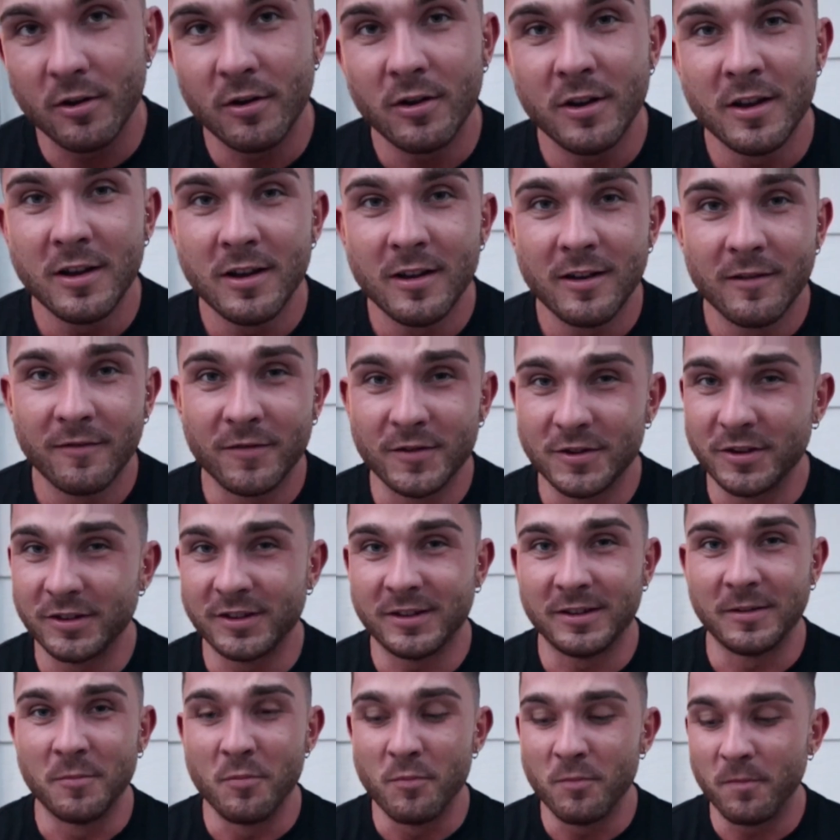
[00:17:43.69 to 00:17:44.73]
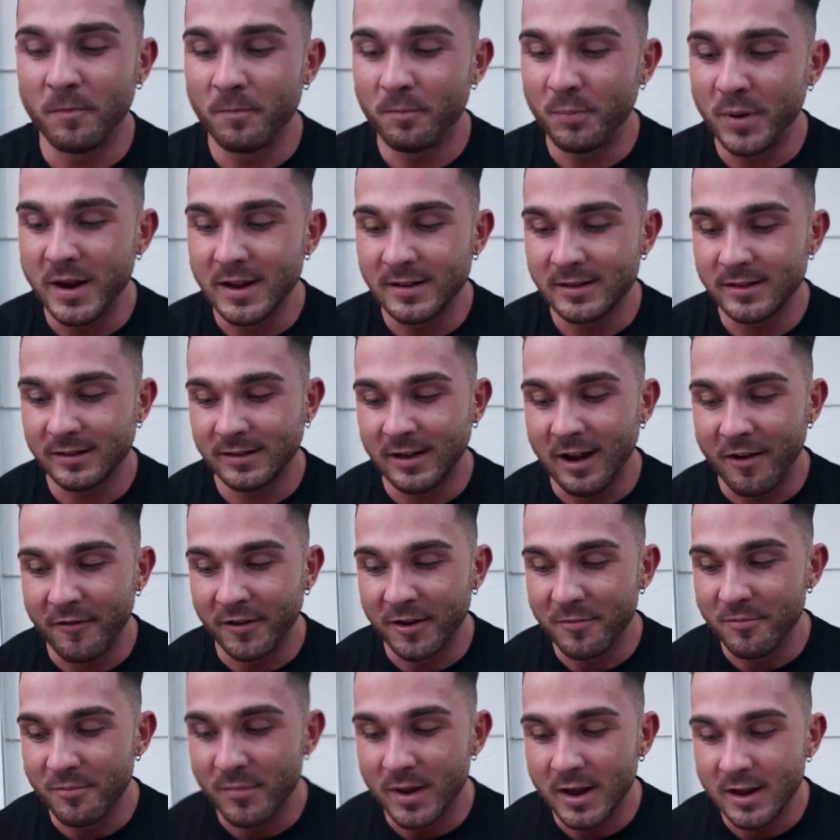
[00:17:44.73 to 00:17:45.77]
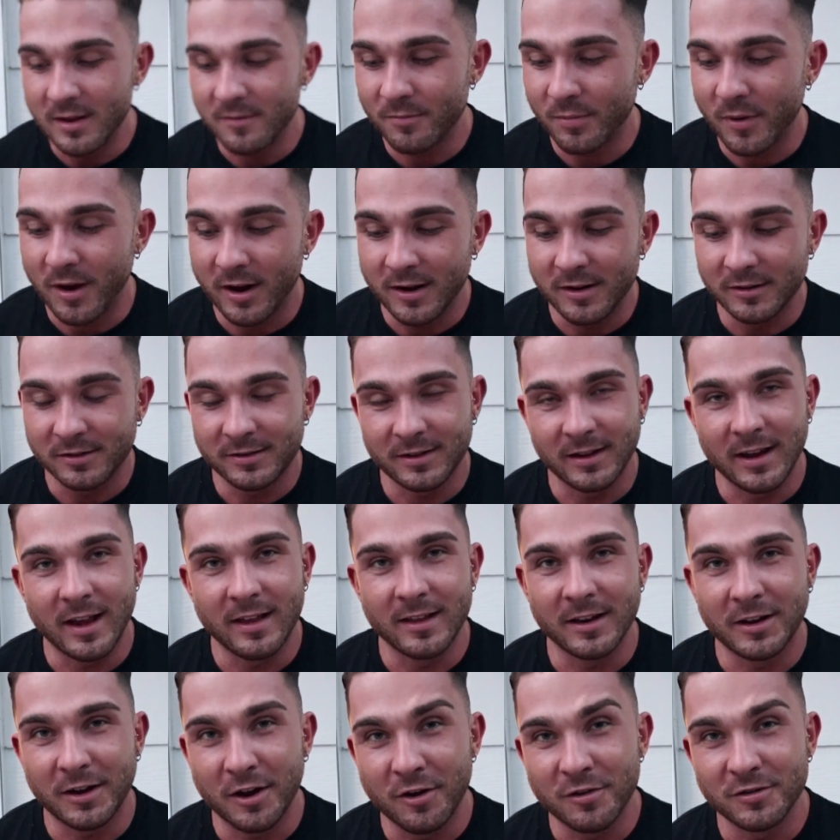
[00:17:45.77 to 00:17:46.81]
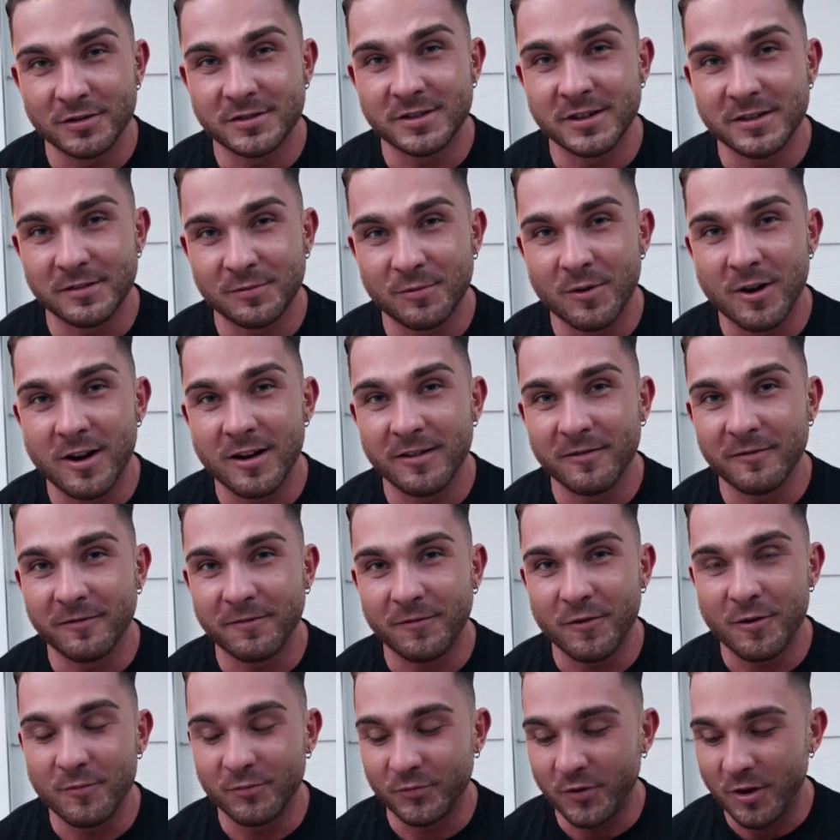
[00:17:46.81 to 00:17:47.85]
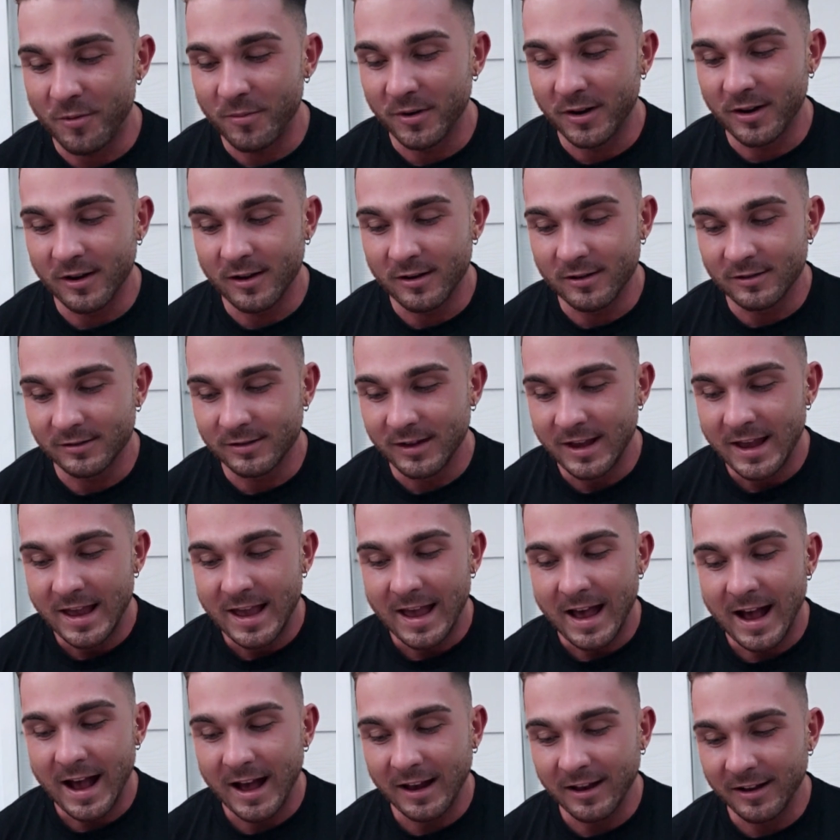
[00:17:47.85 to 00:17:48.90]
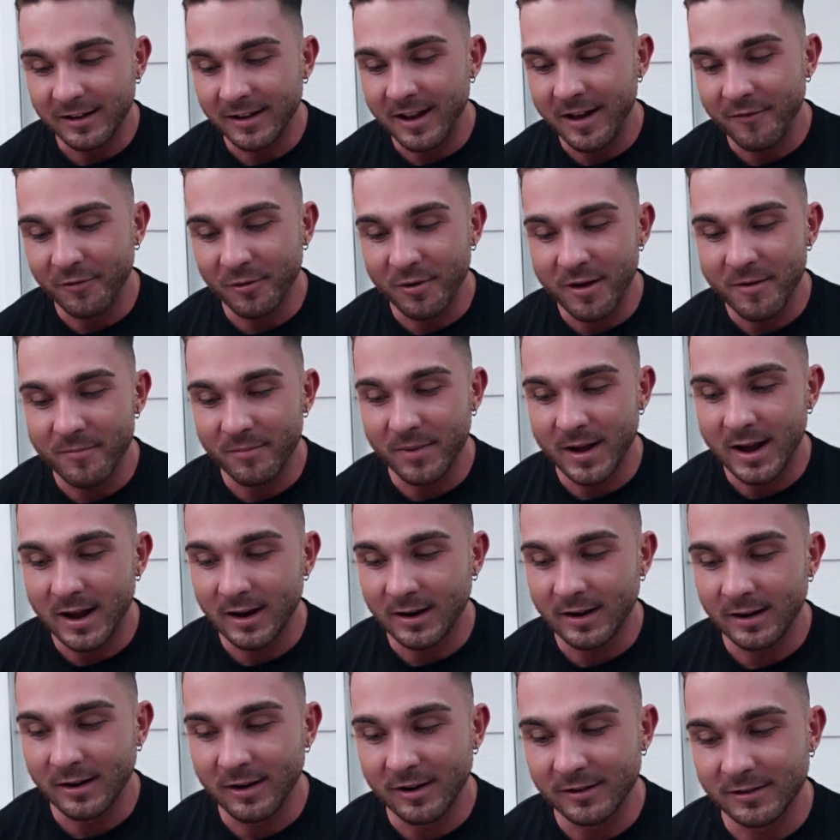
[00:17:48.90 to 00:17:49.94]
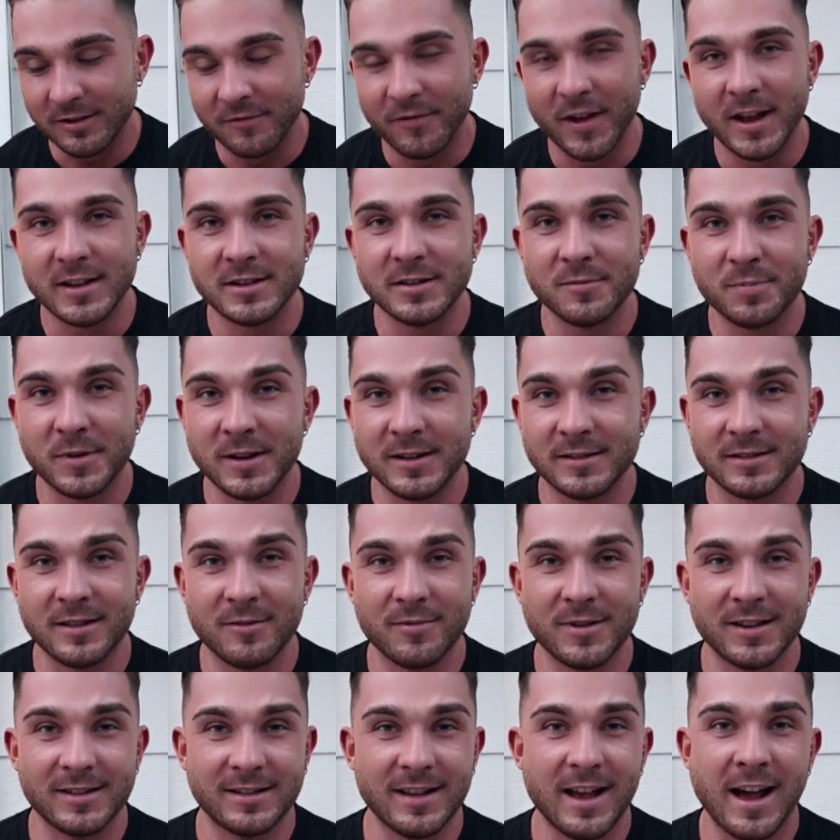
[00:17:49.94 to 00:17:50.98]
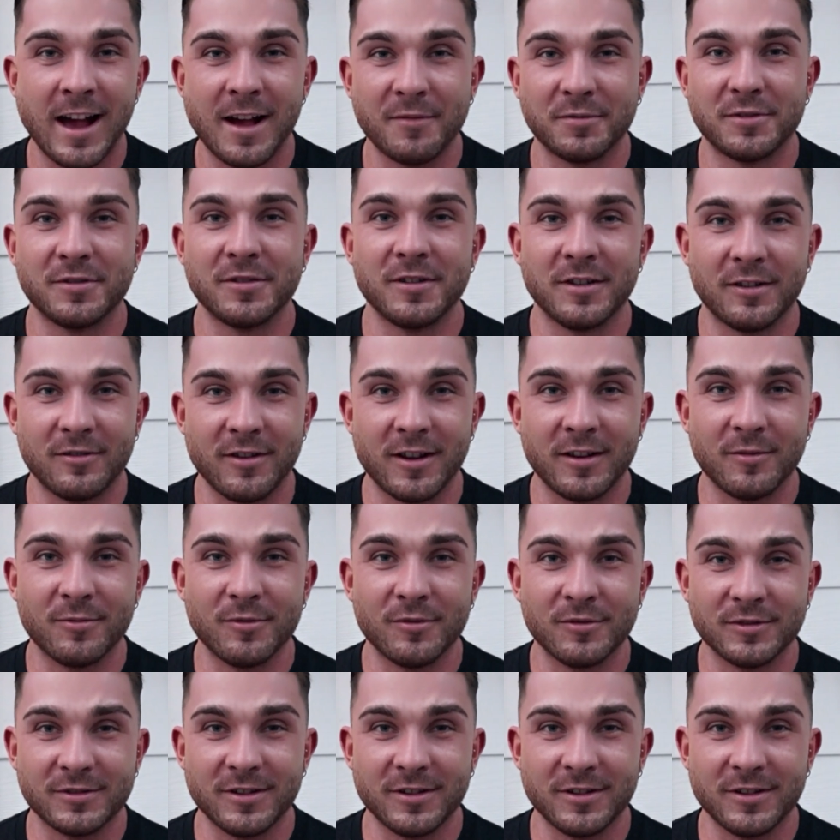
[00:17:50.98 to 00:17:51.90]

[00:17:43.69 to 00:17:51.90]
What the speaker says: for just pizzas covered in meat, but I used to get the goat's cheese one from Domino's and I never went back. I know it's a veggie pizza, but it's absolutely incredible.